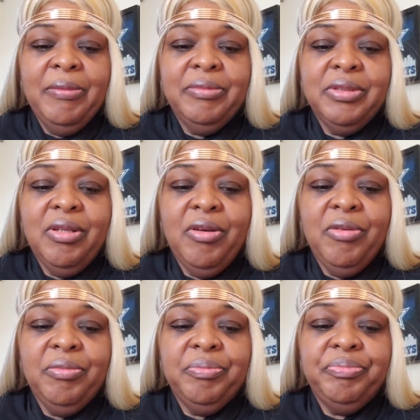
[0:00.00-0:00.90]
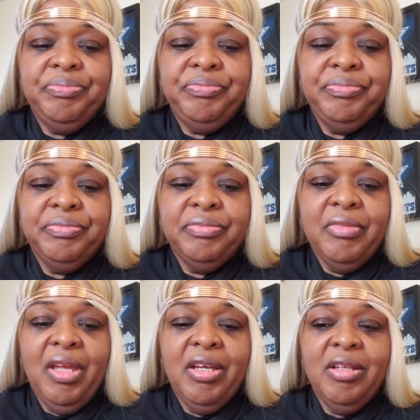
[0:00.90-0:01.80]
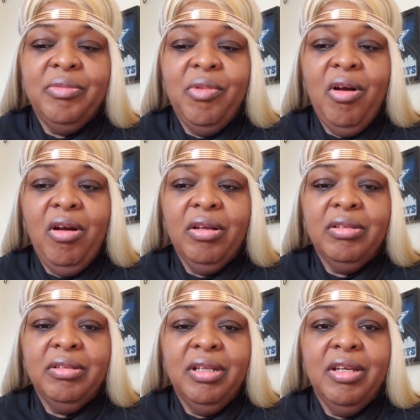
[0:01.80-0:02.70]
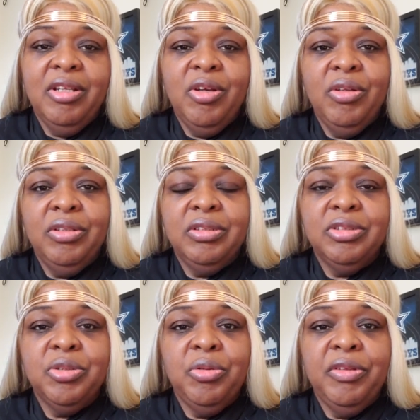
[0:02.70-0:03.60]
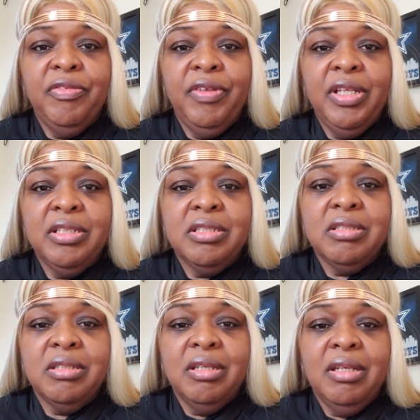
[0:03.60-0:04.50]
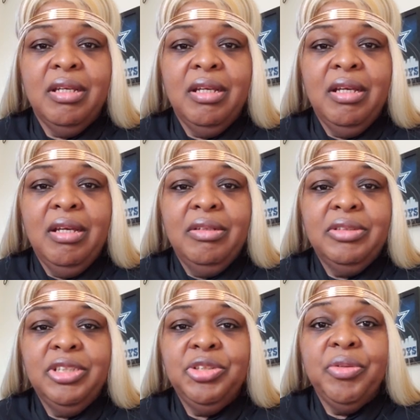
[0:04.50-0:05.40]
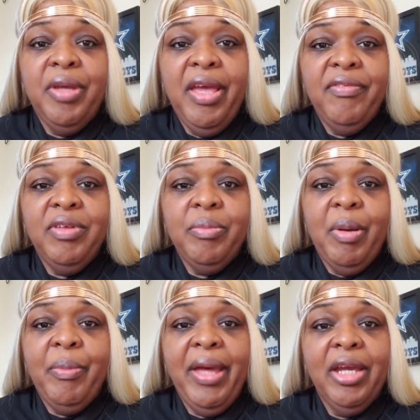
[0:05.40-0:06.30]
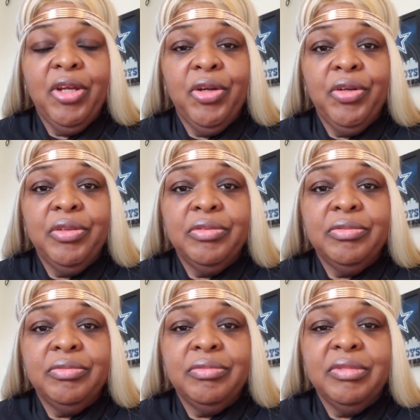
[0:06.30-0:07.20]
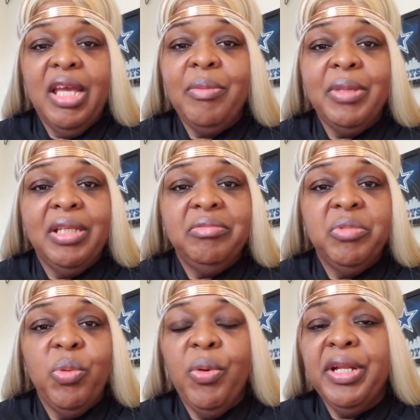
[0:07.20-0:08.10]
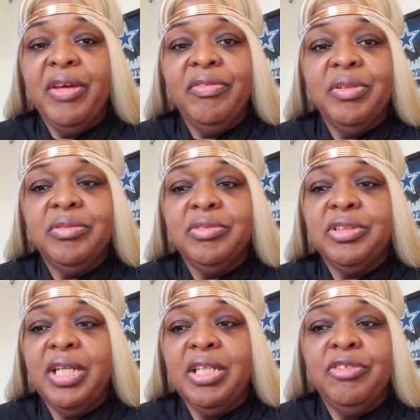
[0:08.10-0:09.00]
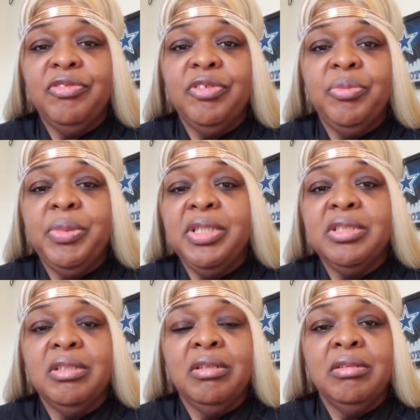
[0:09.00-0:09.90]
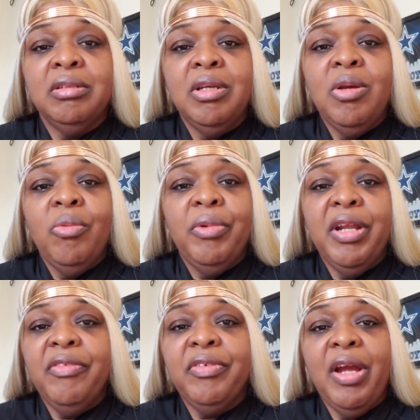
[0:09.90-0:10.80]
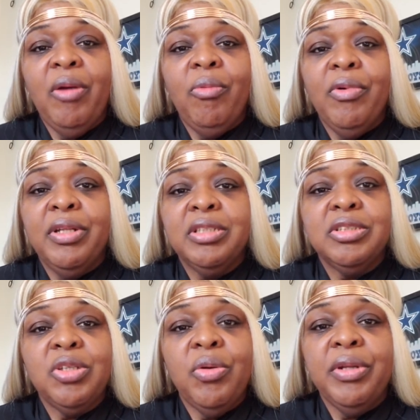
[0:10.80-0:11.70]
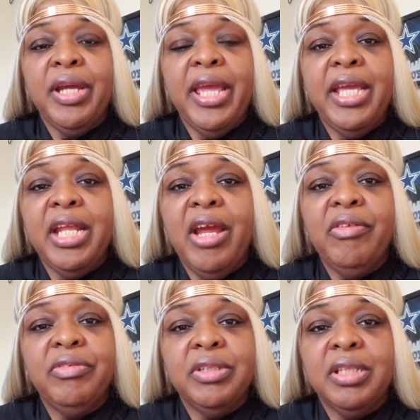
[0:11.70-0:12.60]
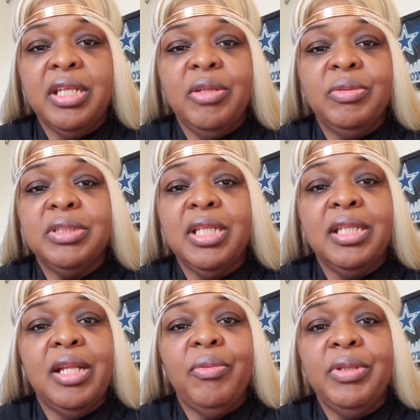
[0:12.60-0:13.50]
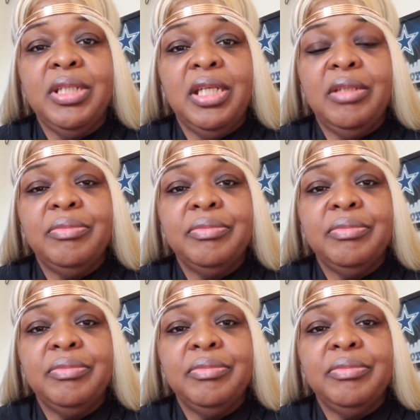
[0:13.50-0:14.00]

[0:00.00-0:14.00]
So I couldn't walk. I couldn't go to school events. Just too heavy. My back hurt. Kept eating whatever. Chinese food, pizza, whatever I wanted. Soda, I ate everything. There was nothing I wouldn't eat.